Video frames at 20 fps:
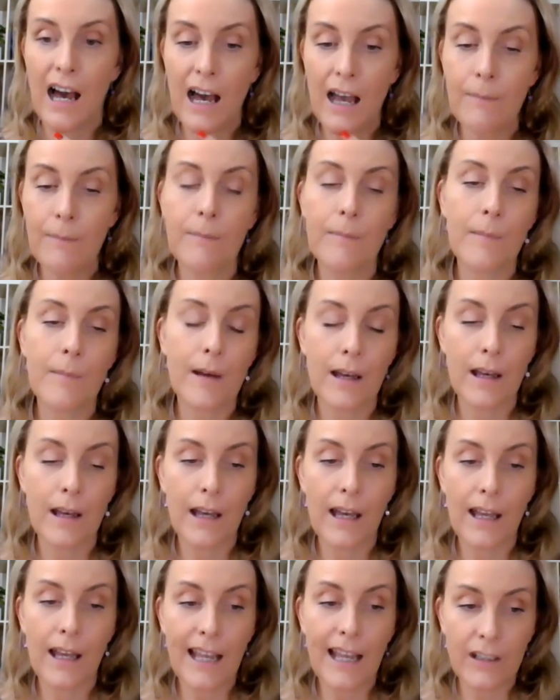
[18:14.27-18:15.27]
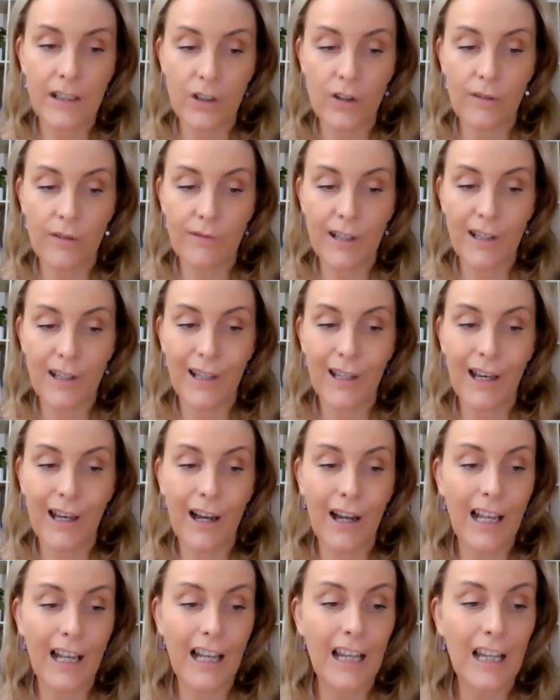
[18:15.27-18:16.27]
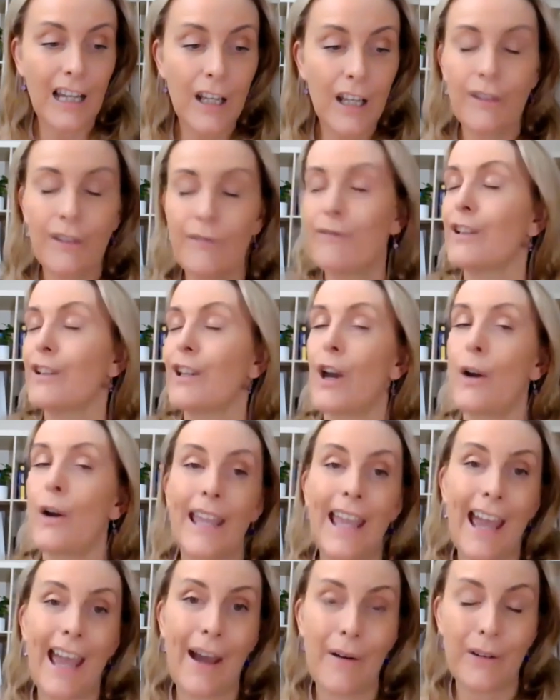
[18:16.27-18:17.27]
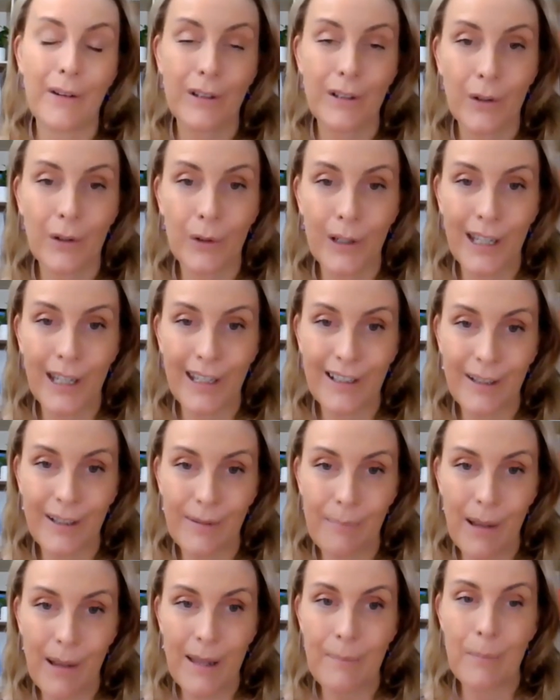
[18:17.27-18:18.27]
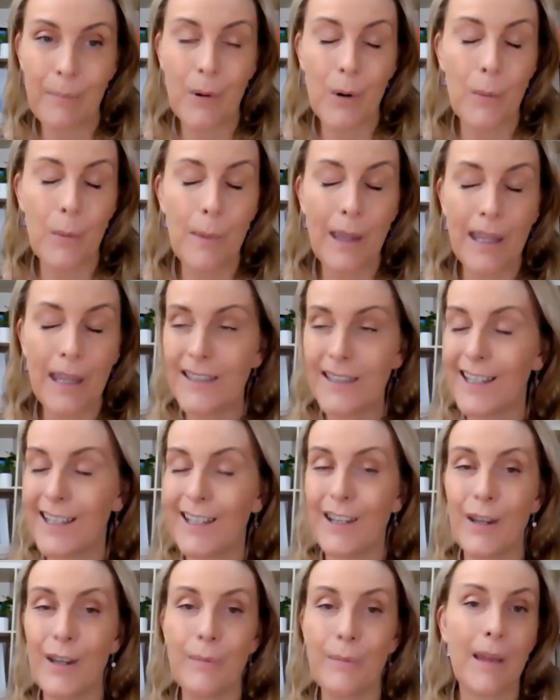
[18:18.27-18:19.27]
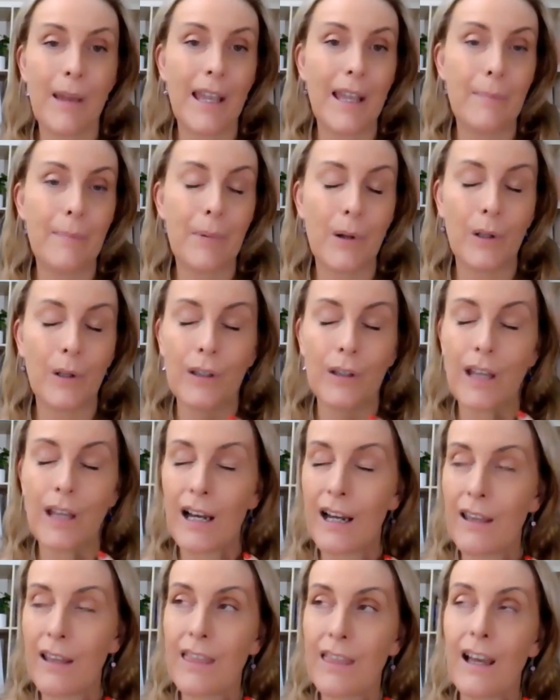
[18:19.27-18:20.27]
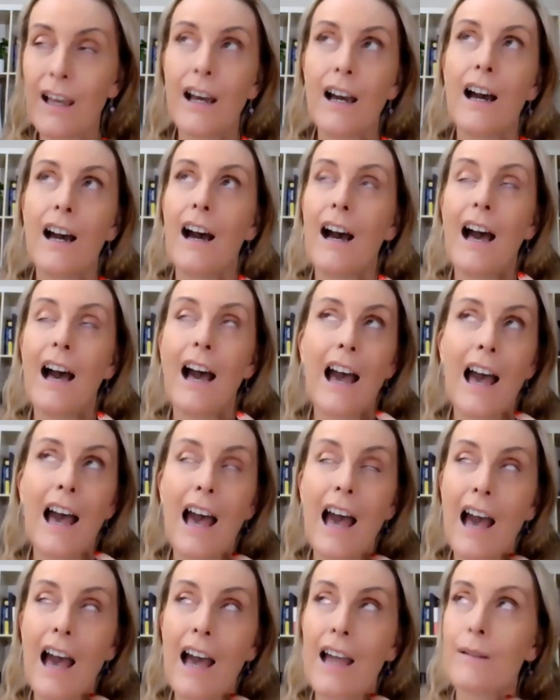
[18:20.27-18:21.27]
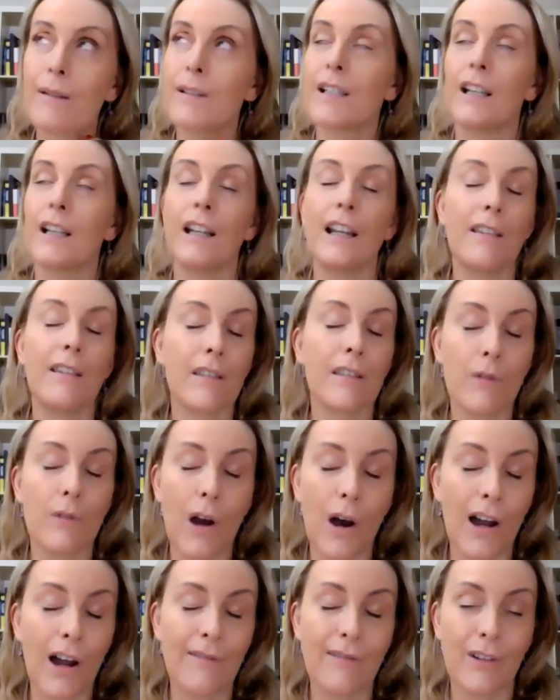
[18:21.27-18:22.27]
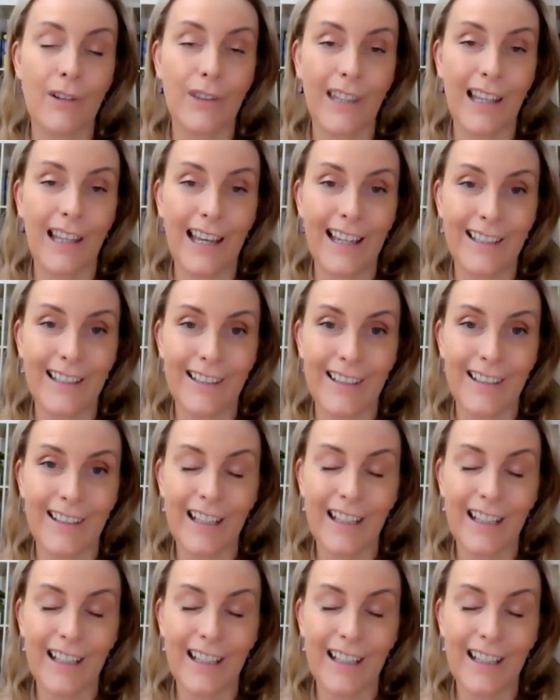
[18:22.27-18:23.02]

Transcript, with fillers: I'm an extrovert. I love going out and talking to people, meeting new people. That I that I absolutely thrive on that.